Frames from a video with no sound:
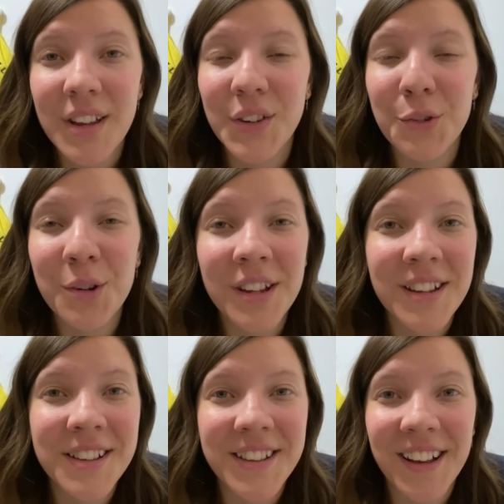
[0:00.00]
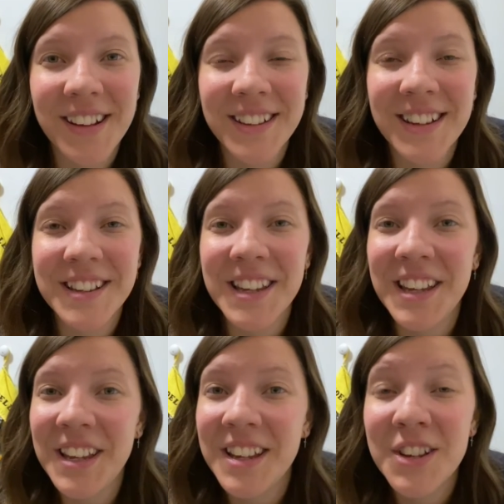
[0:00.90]
Do what He says, because
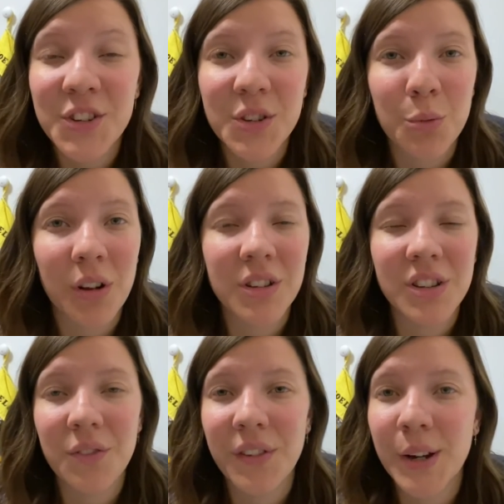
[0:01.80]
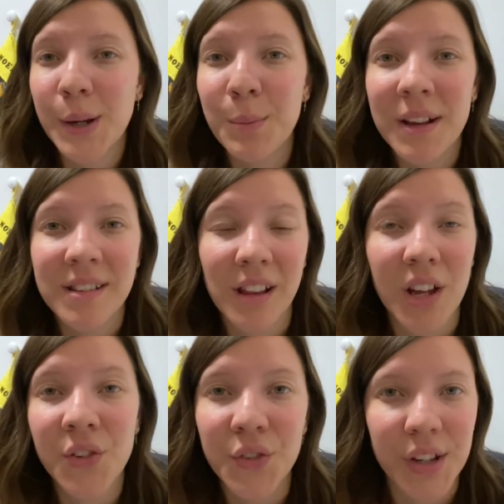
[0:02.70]
He just wants the very best
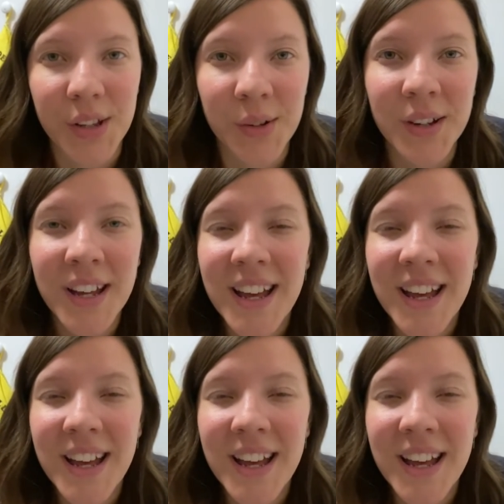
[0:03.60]
life for you.